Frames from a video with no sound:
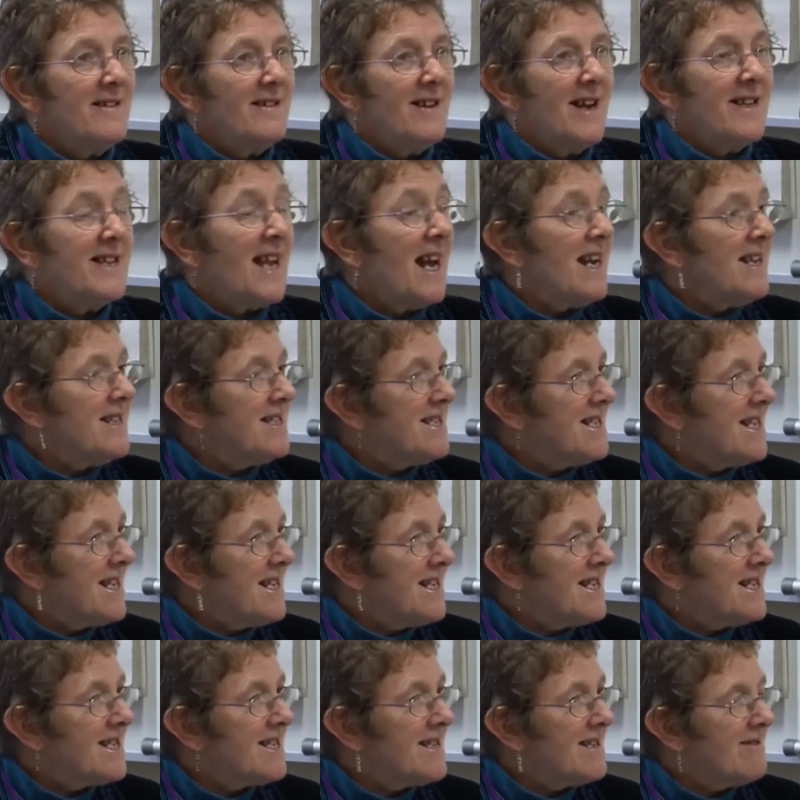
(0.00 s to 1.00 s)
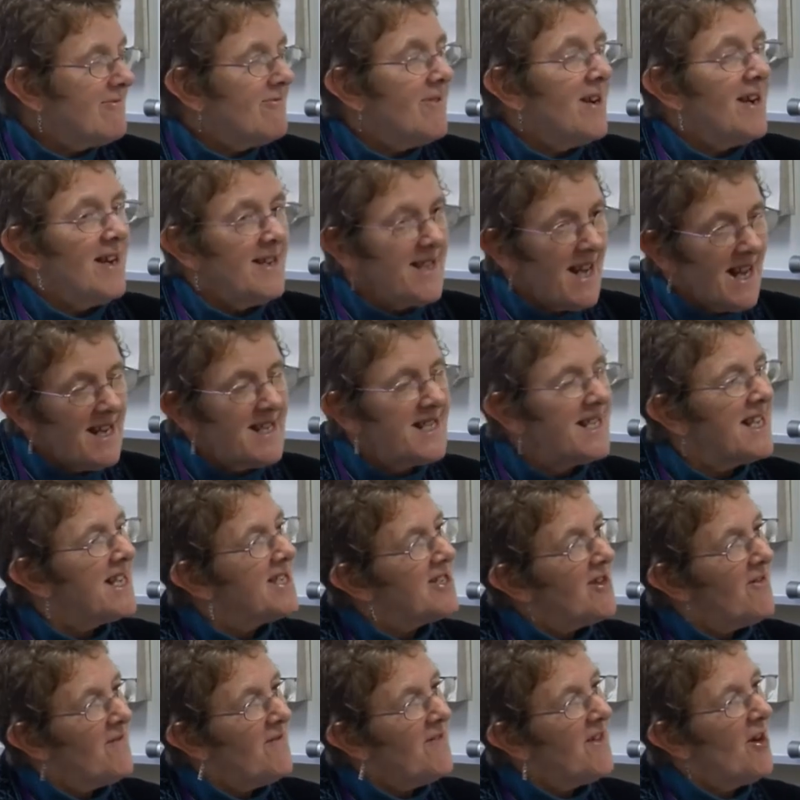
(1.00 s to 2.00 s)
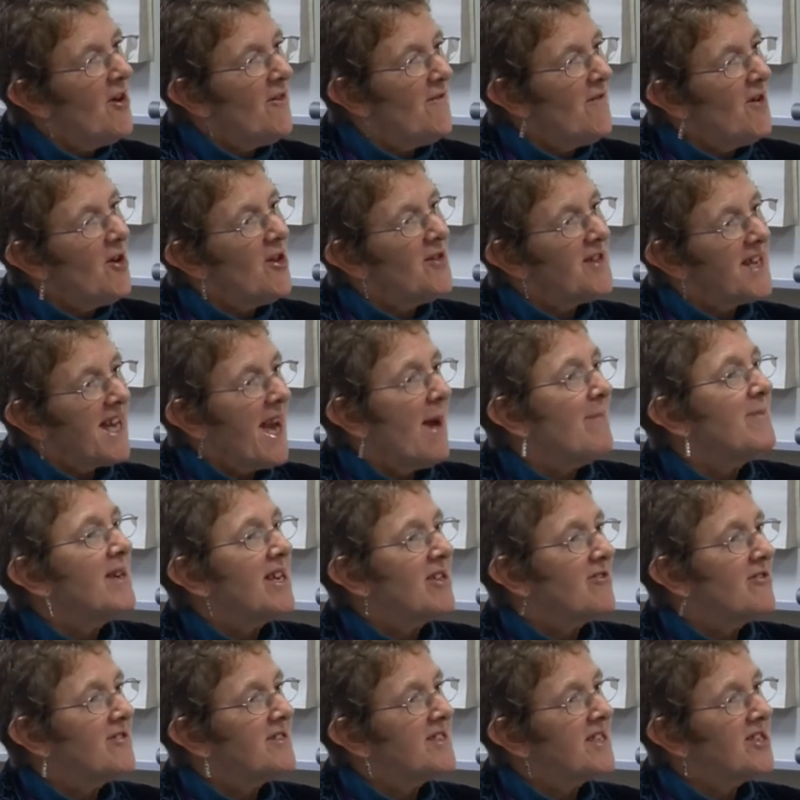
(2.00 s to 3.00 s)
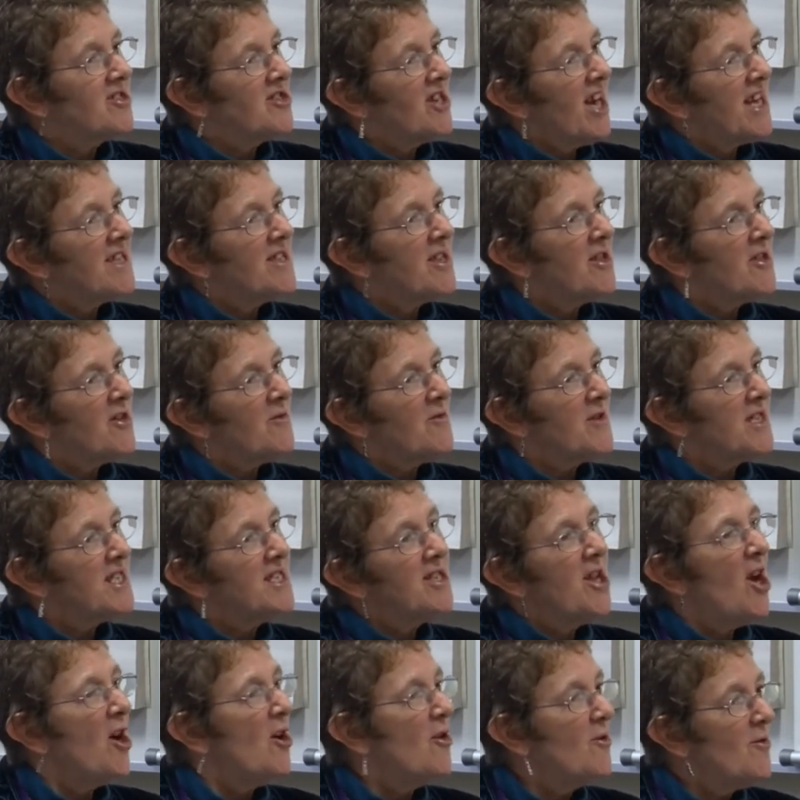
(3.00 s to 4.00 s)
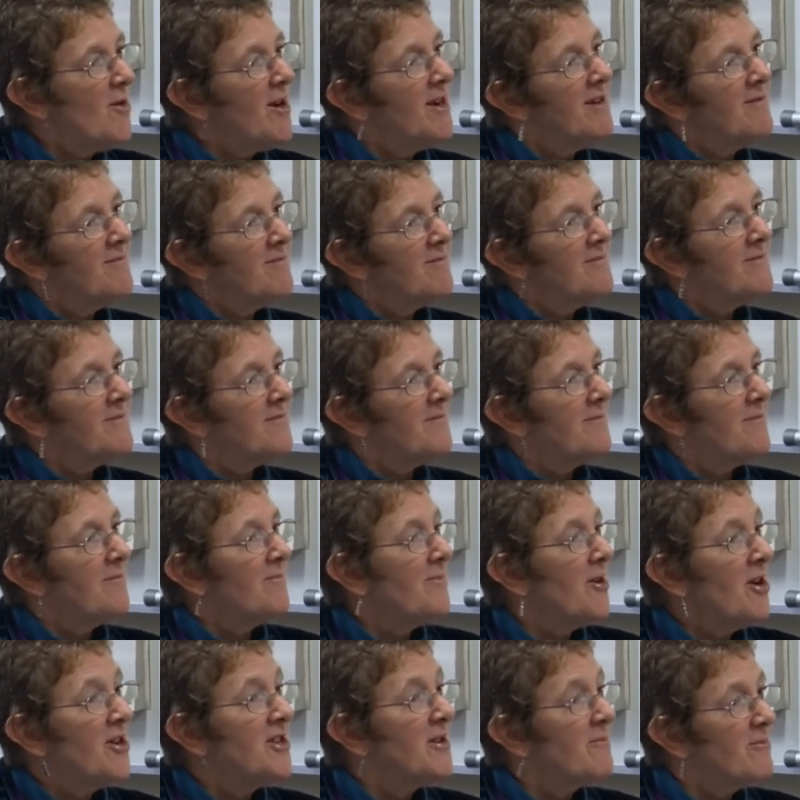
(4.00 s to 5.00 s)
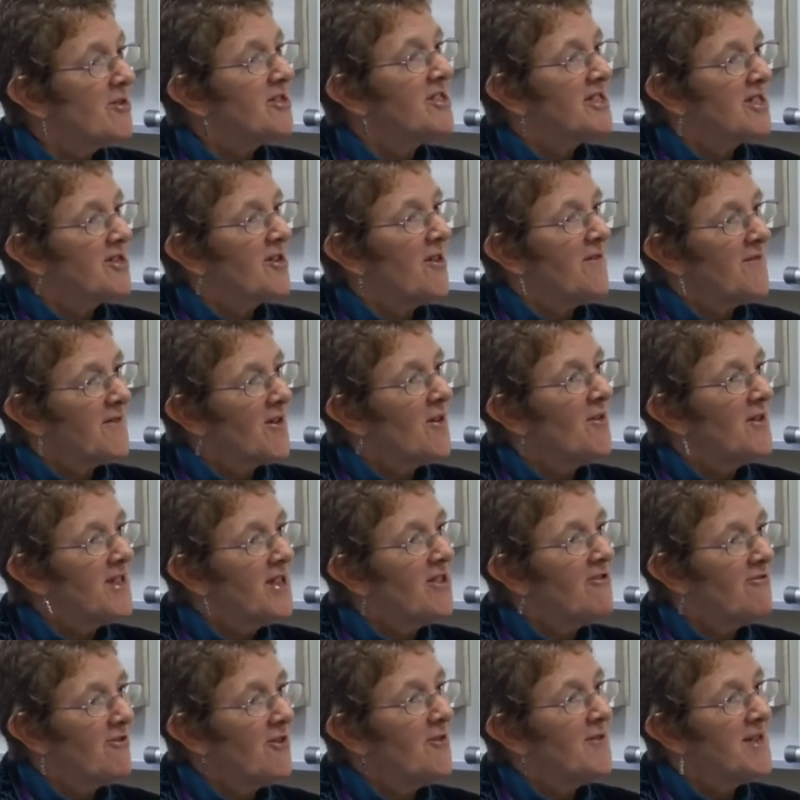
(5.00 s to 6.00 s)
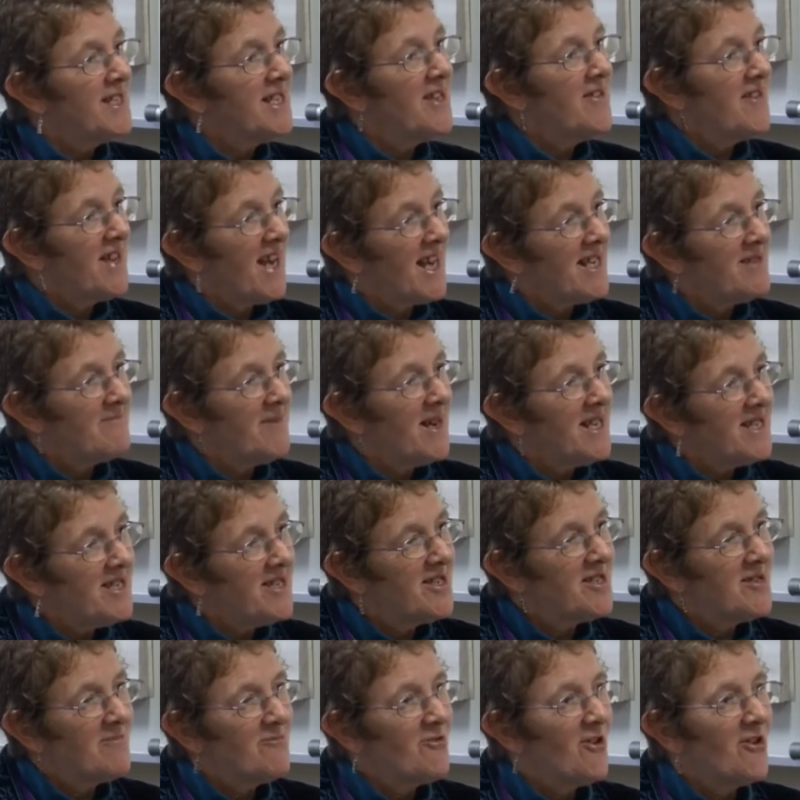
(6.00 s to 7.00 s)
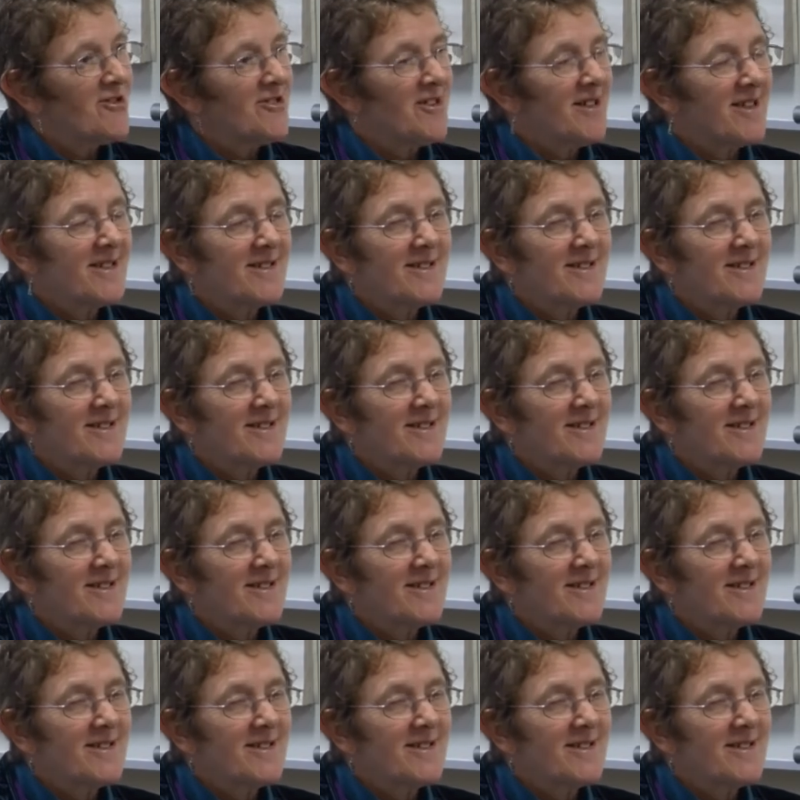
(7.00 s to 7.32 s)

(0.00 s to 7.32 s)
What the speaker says: analysis, analysis of all the chemicals to check that there was no burnable stuff going through into the asbestos products.